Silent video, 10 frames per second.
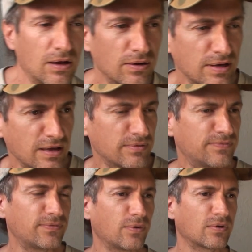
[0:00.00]
Okay,
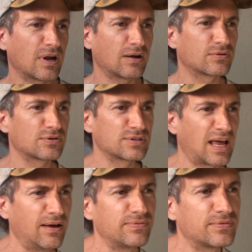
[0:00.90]
four hours
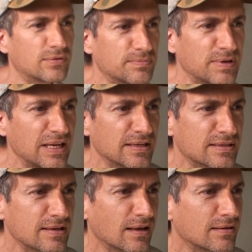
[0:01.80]
after Pete
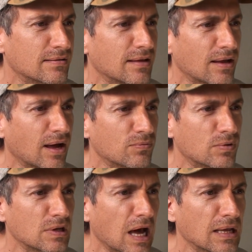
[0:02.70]
said that I
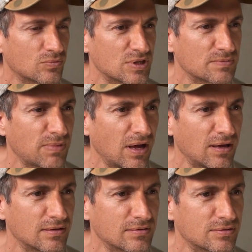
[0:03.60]
would not
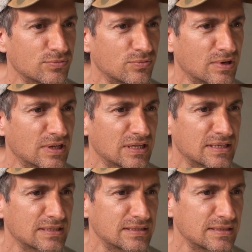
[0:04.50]
respond to what he
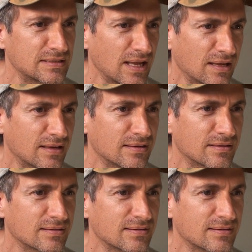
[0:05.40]
said,